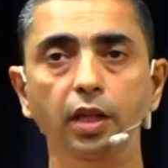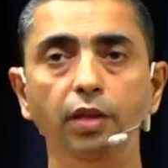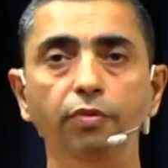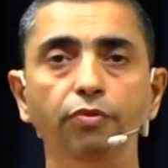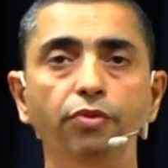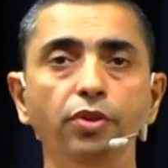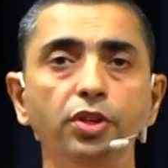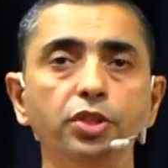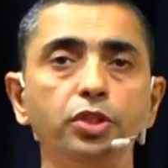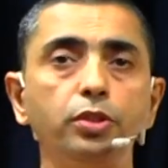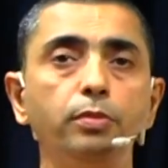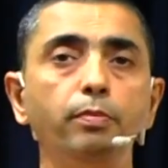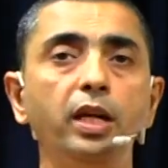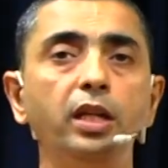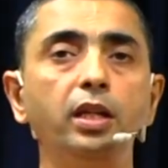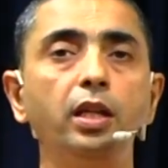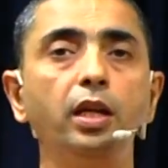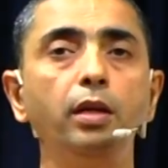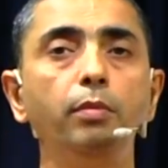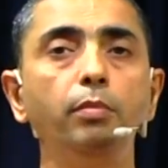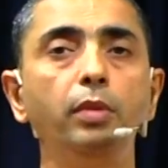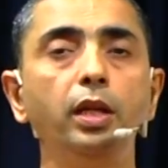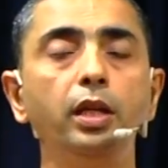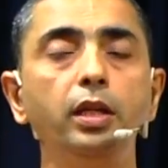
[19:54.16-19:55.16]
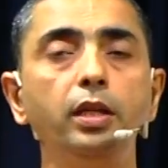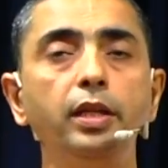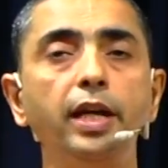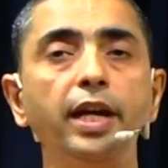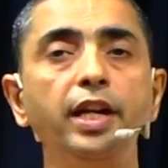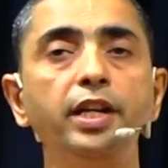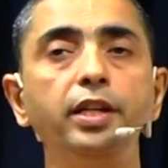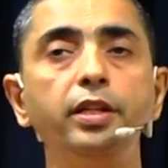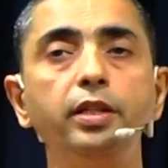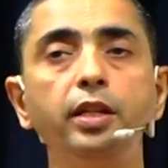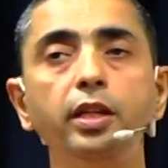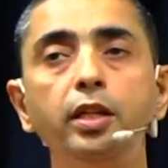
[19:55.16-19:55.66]
He first met him in
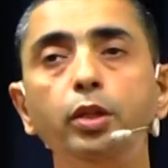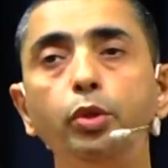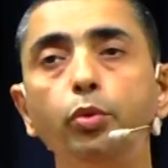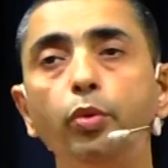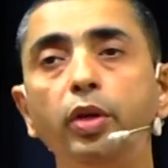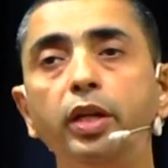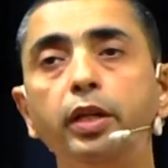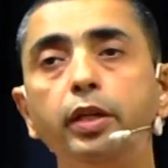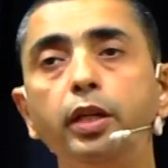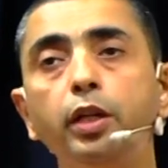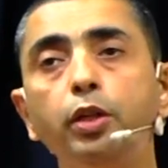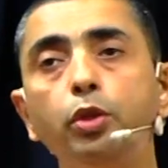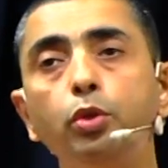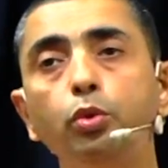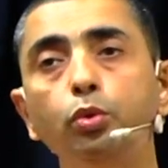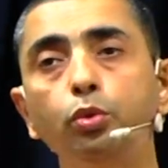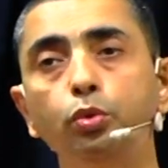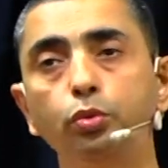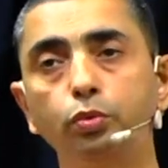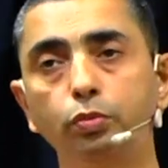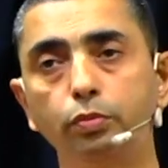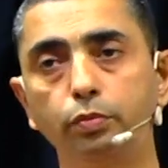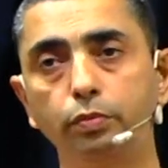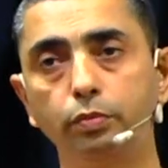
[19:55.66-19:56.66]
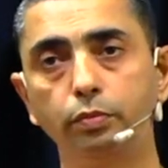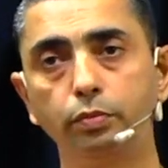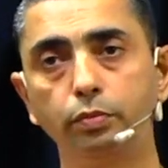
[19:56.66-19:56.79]
1922.